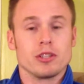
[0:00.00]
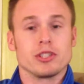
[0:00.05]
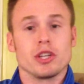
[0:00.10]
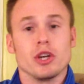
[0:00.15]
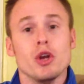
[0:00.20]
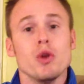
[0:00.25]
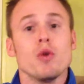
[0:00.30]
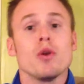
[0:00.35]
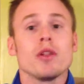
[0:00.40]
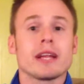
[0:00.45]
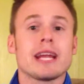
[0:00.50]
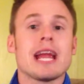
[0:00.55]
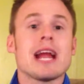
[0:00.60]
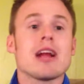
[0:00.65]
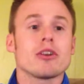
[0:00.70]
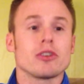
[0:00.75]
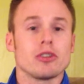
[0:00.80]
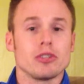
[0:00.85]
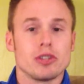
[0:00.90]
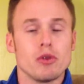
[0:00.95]
So who are the
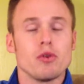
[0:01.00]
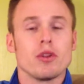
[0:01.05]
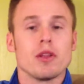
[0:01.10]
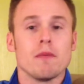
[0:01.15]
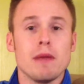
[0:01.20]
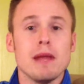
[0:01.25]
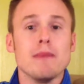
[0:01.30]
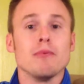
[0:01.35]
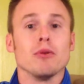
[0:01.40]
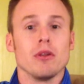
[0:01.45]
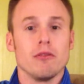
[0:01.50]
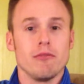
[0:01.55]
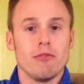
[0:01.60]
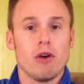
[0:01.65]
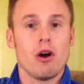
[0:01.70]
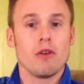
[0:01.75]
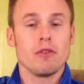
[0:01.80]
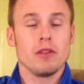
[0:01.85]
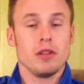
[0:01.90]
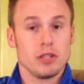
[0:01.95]
characters? Who are the people
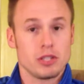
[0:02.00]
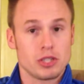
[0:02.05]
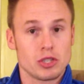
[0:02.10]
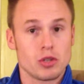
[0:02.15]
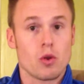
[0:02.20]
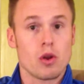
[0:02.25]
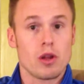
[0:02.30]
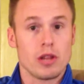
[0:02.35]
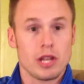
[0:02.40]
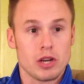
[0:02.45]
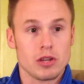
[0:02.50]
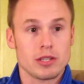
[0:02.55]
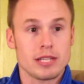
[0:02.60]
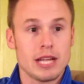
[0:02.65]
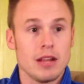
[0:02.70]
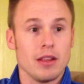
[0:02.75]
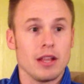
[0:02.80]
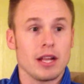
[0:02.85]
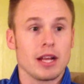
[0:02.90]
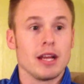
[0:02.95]
involved in the story that you're
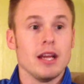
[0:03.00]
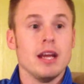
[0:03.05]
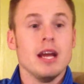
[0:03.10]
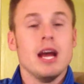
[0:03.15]
telling?